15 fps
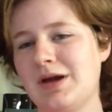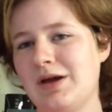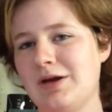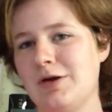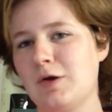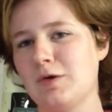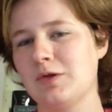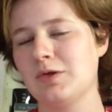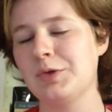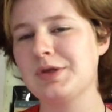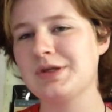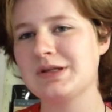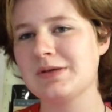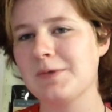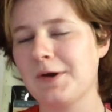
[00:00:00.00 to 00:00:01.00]
know the
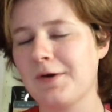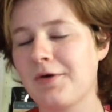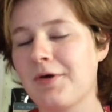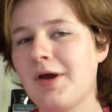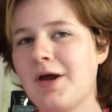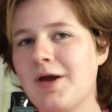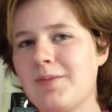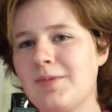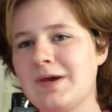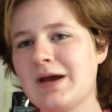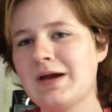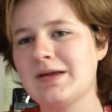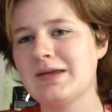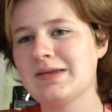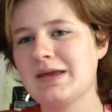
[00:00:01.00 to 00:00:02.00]
least about,
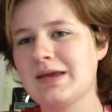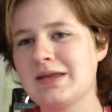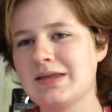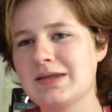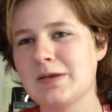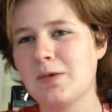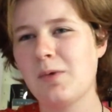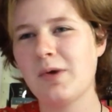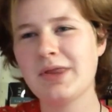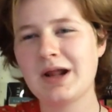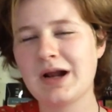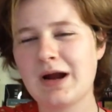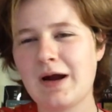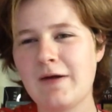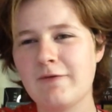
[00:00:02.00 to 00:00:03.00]
because it's the one that
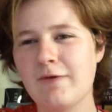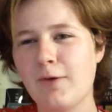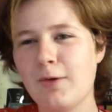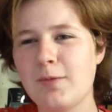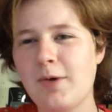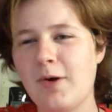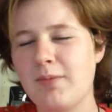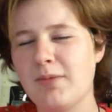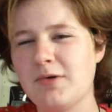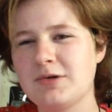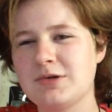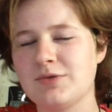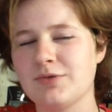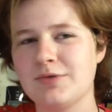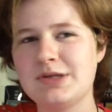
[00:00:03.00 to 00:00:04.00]
I kind of heard about
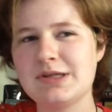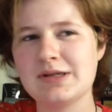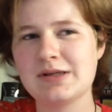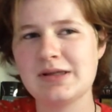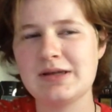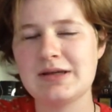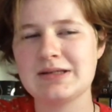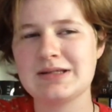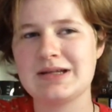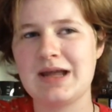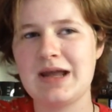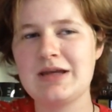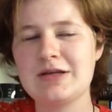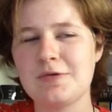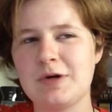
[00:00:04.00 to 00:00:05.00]
most recently. It's an
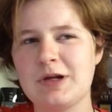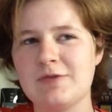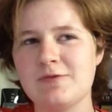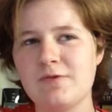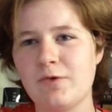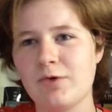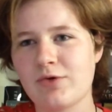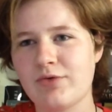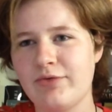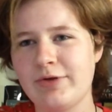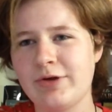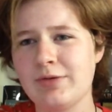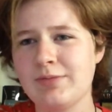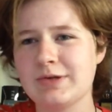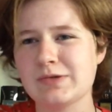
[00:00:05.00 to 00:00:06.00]
A24
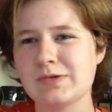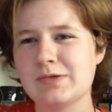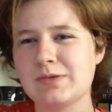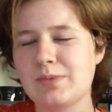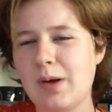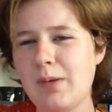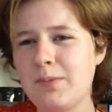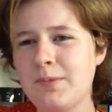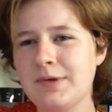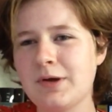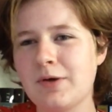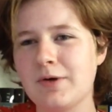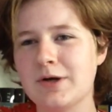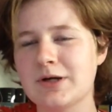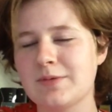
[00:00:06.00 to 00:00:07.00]
film, so it's probably
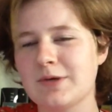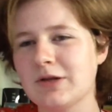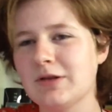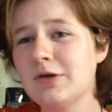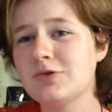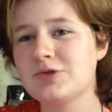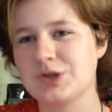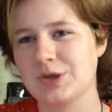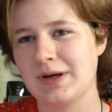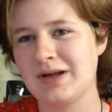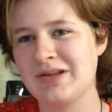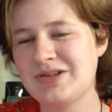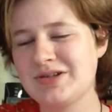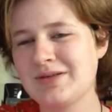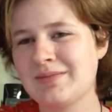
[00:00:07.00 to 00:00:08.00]
going to be a little
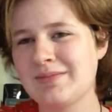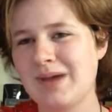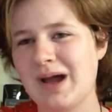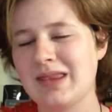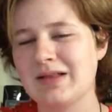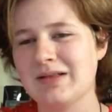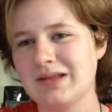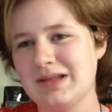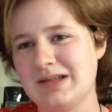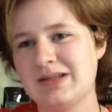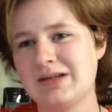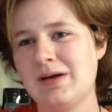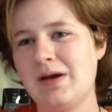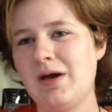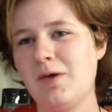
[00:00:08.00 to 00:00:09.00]
strange, at the
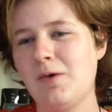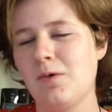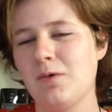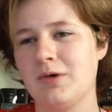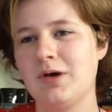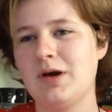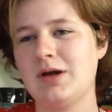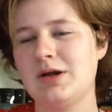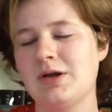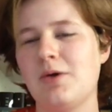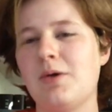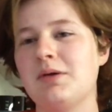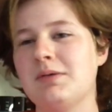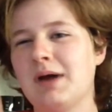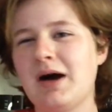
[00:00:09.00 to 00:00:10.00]
least, or, you
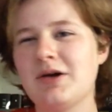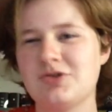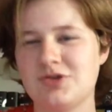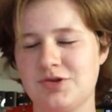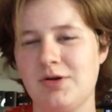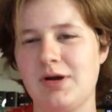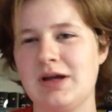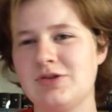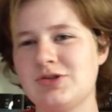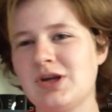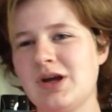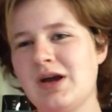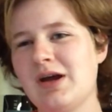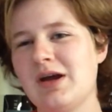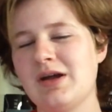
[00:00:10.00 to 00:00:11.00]
know, a lot strange.
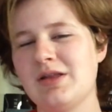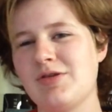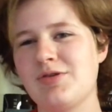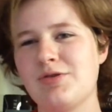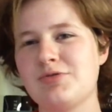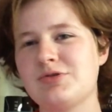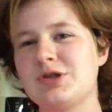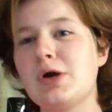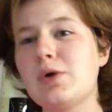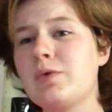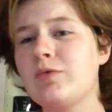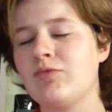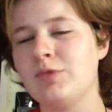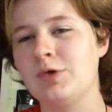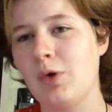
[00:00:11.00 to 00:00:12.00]
There's
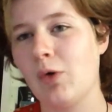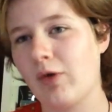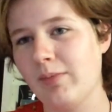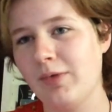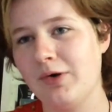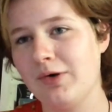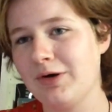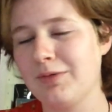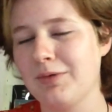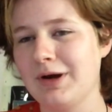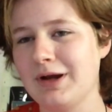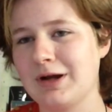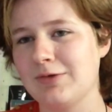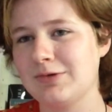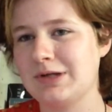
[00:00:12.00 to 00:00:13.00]
no normal when
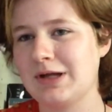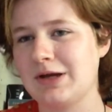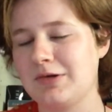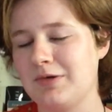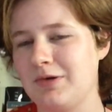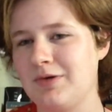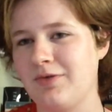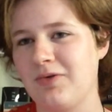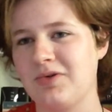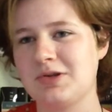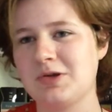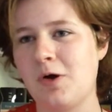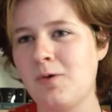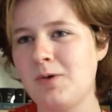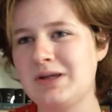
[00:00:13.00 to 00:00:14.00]
it comes to A24. It's
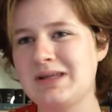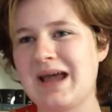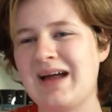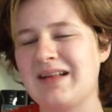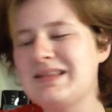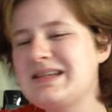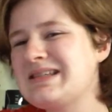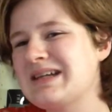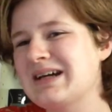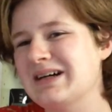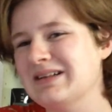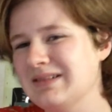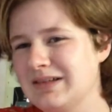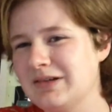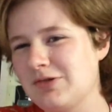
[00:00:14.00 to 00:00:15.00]
always at least a
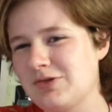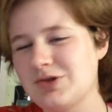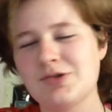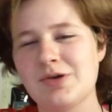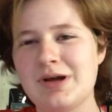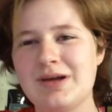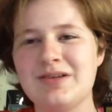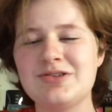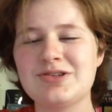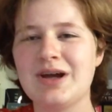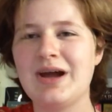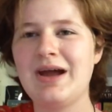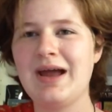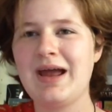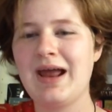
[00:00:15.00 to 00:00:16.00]
little strange,
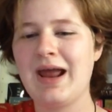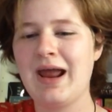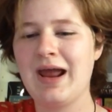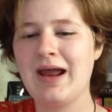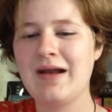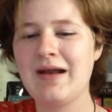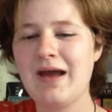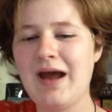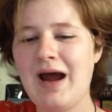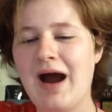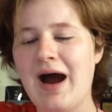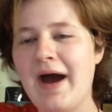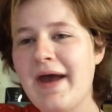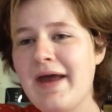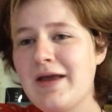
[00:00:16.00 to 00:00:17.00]
and
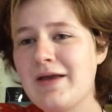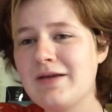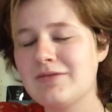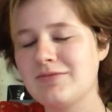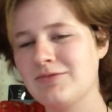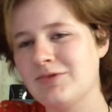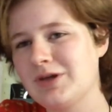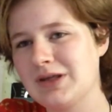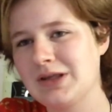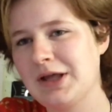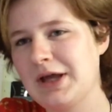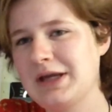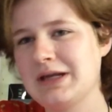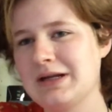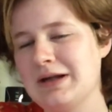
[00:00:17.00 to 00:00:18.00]
I really
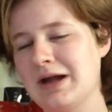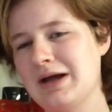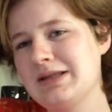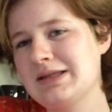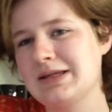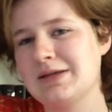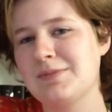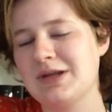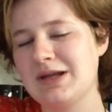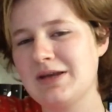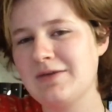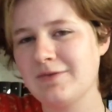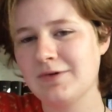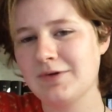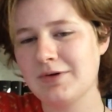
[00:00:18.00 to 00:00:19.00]
like knights in
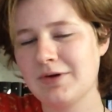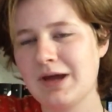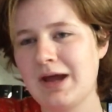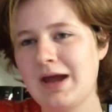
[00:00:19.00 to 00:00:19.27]
medieval